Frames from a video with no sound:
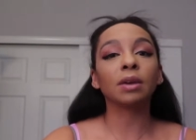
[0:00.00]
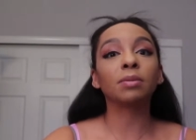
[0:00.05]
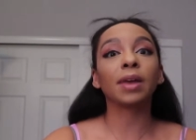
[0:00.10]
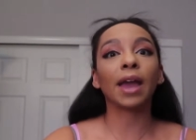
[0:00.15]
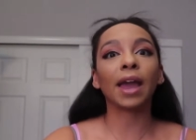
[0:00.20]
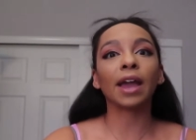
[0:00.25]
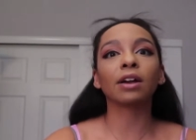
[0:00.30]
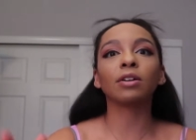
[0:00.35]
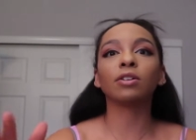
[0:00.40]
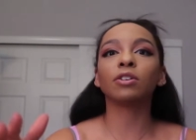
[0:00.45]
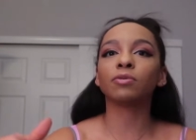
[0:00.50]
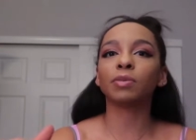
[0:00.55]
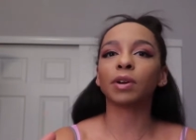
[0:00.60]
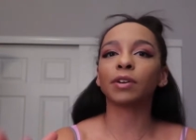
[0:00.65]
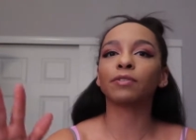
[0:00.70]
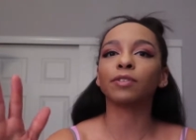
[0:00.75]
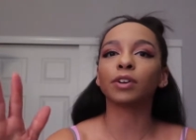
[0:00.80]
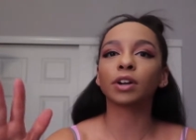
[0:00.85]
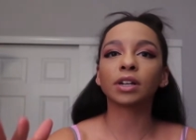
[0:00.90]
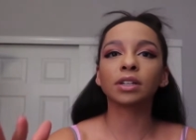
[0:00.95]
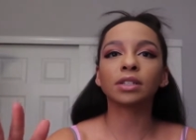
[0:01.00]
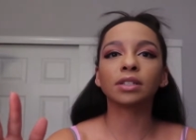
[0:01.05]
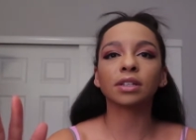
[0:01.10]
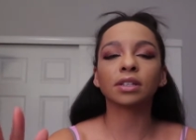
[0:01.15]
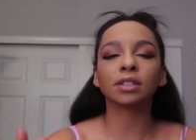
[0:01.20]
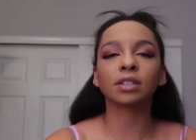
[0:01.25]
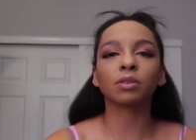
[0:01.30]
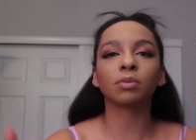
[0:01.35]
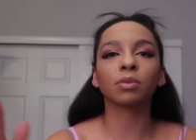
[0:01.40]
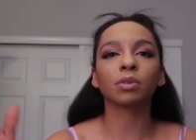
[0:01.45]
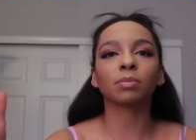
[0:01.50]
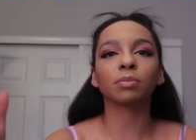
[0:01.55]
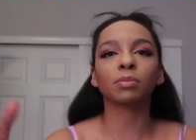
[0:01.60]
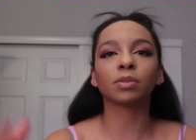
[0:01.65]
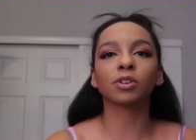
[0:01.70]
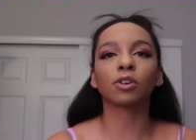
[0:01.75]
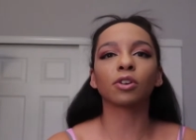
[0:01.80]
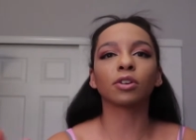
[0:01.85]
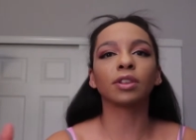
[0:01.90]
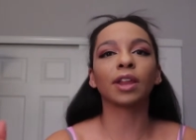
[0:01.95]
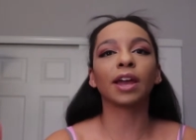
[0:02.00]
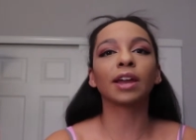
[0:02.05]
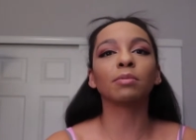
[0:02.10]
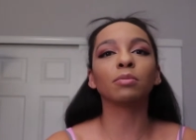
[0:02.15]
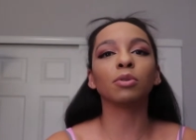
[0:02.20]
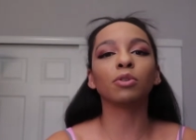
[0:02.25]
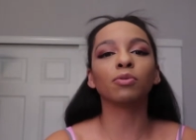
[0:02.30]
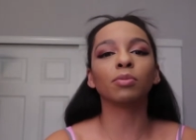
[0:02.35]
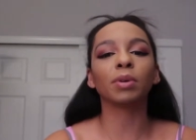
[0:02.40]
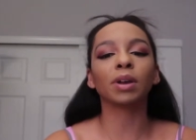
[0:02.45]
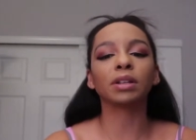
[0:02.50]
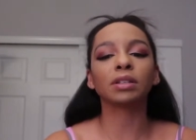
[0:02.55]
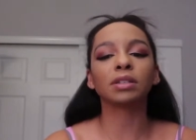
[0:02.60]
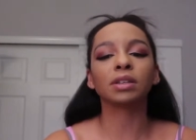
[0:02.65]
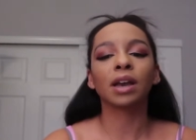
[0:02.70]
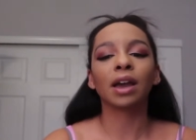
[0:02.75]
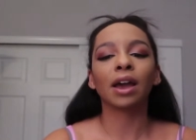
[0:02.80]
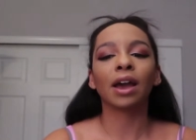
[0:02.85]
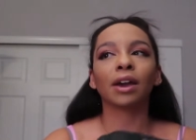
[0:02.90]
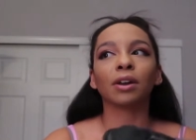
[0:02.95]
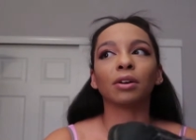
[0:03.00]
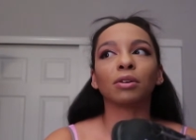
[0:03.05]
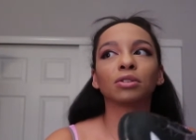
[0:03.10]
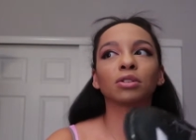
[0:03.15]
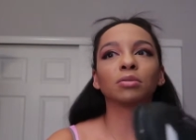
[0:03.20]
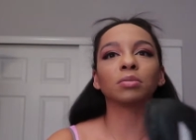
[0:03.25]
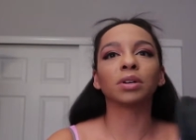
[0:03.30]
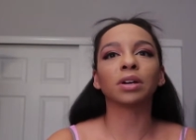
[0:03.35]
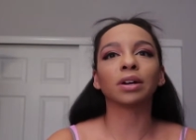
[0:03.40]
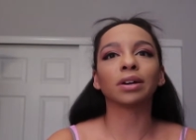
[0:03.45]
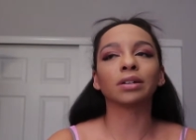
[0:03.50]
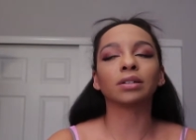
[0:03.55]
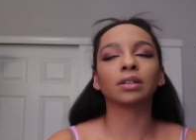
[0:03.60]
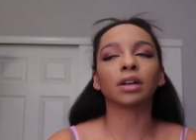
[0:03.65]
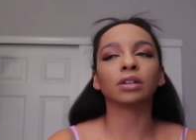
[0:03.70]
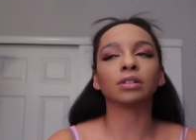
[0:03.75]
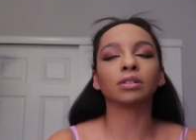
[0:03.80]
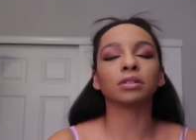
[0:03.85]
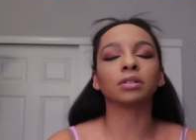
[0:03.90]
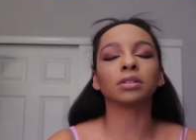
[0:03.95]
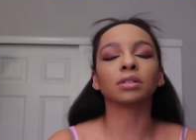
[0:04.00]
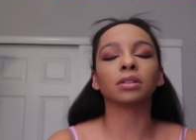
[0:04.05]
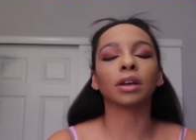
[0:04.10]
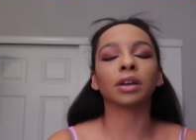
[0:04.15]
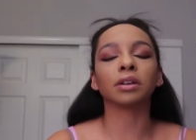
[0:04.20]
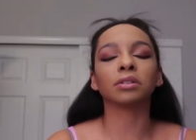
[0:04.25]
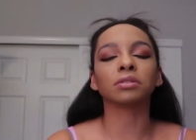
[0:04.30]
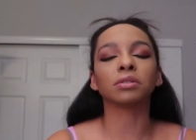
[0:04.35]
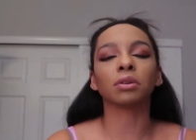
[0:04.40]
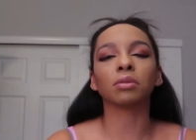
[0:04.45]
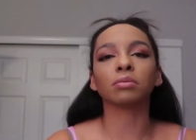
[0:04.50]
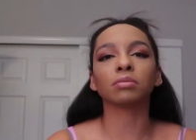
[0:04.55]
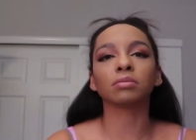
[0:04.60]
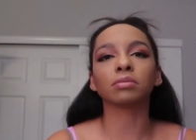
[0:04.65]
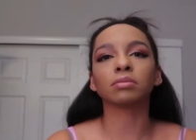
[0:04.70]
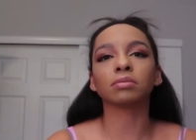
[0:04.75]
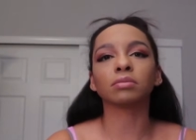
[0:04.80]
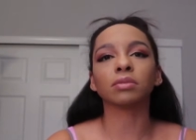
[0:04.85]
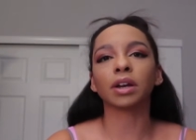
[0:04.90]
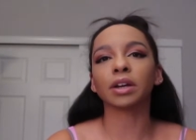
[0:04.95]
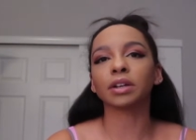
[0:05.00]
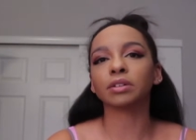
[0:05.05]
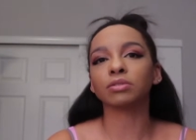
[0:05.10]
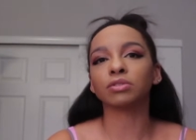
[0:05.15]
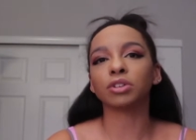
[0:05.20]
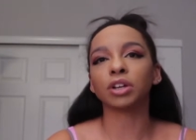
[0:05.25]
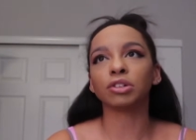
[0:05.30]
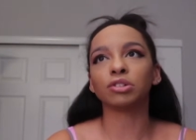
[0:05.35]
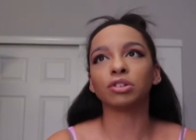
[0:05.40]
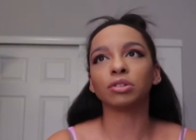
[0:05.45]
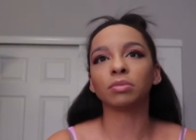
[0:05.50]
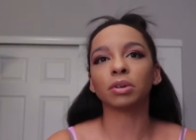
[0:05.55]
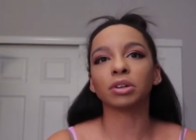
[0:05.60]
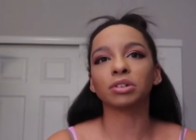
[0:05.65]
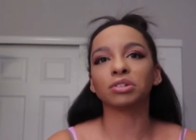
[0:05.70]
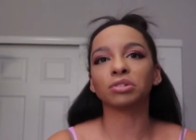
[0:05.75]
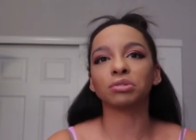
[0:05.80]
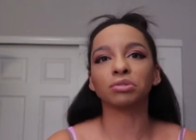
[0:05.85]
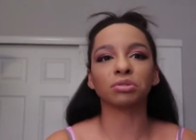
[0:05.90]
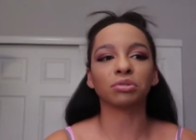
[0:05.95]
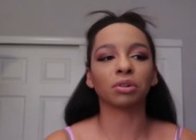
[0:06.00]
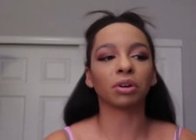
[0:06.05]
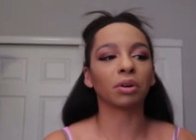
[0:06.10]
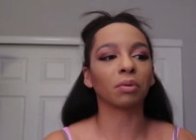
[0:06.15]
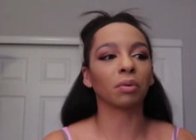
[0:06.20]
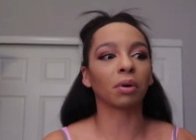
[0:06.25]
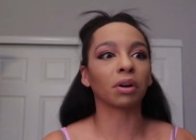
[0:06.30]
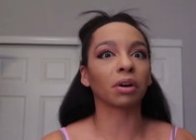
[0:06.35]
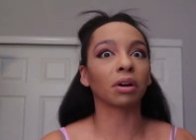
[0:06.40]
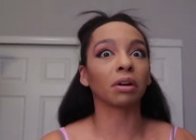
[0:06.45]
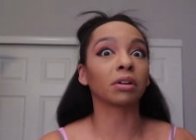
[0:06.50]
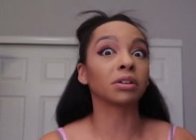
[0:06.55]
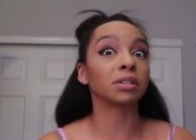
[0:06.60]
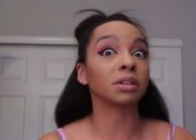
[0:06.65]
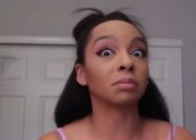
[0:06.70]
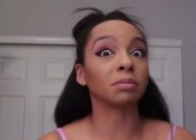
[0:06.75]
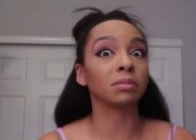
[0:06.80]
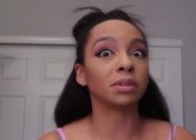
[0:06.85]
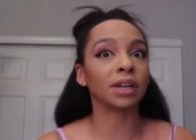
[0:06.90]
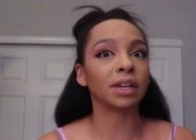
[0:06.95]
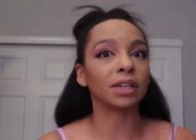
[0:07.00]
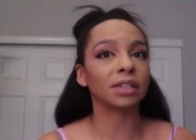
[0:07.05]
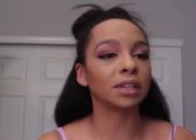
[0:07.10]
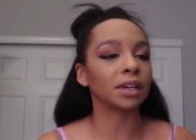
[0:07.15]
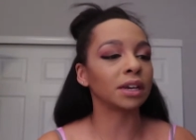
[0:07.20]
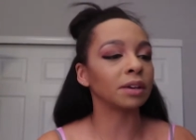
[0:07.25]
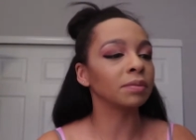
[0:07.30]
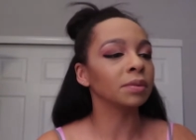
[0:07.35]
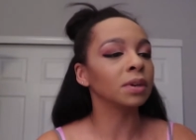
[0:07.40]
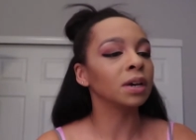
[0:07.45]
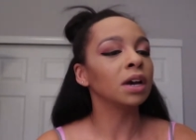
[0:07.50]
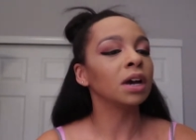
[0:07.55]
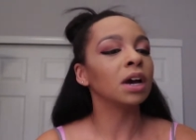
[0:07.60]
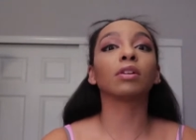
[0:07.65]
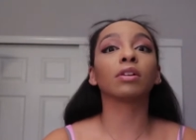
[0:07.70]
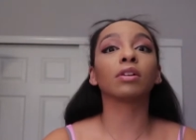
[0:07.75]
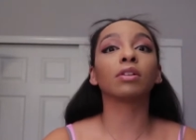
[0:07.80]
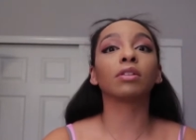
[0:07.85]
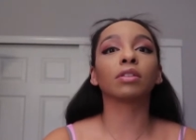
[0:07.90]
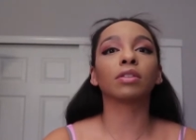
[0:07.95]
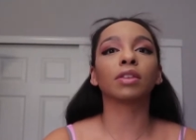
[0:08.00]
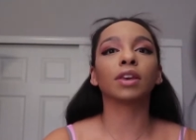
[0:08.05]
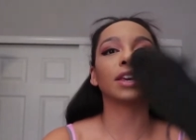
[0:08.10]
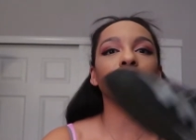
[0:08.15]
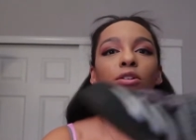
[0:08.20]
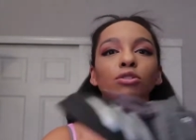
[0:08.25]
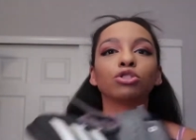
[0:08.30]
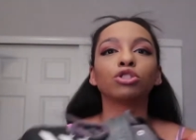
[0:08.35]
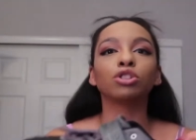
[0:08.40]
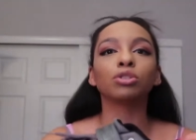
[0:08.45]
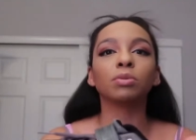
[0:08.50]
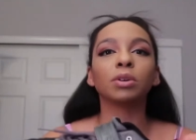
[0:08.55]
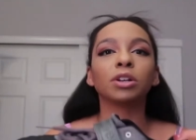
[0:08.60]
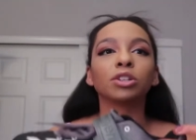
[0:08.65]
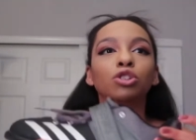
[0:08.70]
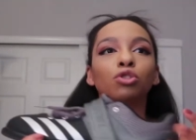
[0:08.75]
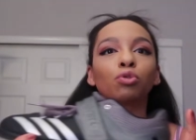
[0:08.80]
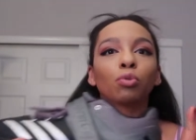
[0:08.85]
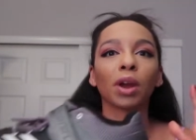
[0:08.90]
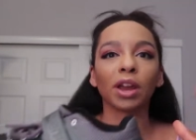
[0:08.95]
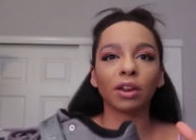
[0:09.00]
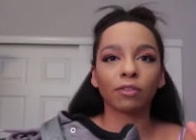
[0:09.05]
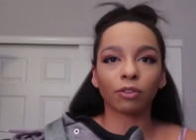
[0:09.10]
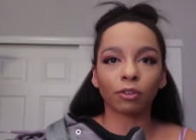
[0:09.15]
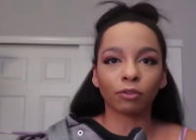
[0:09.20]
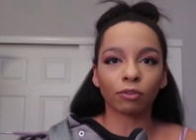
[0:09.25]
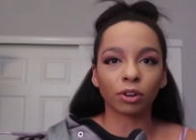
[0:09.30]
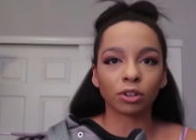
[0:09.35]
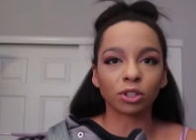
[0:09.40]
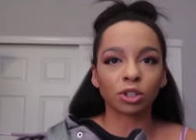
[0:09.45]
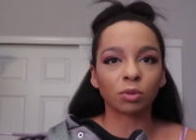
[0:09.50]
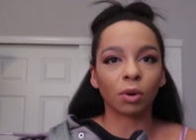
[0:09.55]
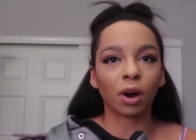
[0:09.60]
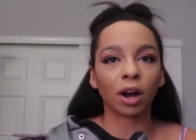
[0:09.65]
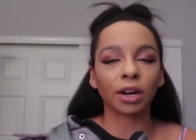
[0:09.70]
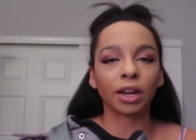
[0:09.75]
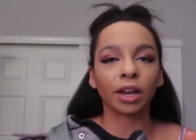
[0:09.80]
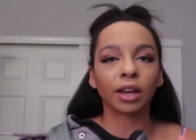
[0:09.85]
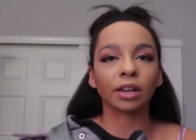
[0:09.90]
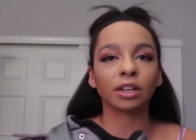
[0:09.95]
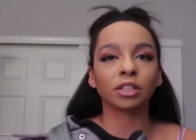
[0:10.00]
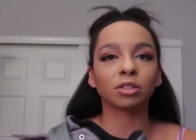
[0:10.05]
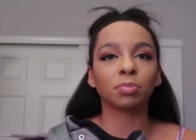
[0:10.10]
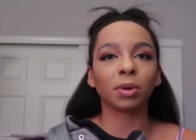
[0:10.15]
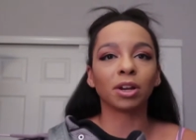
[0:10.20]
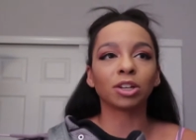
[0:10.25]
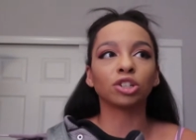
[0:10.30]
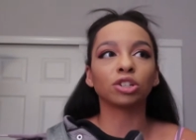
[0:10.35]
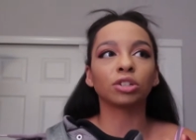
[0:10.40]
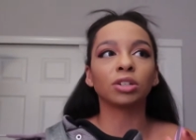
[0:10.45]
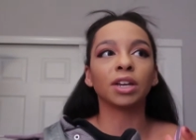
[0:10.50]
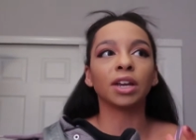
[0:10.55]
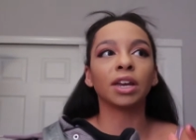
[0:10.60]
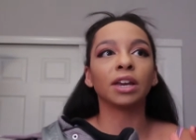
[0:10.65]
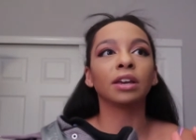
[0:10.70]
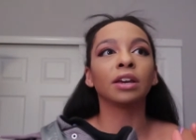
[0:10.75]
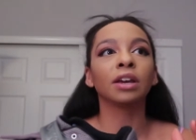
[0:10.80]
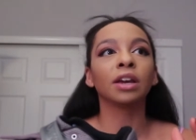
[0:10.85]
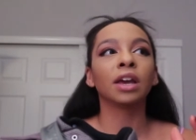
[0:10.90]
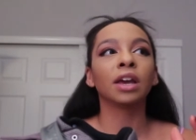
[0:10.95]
the angle of my foot consistent with certain leg movements, and also because I just don't like changing my shoes during work because I'm lazy. The heeled shoe is great for front squatting, especially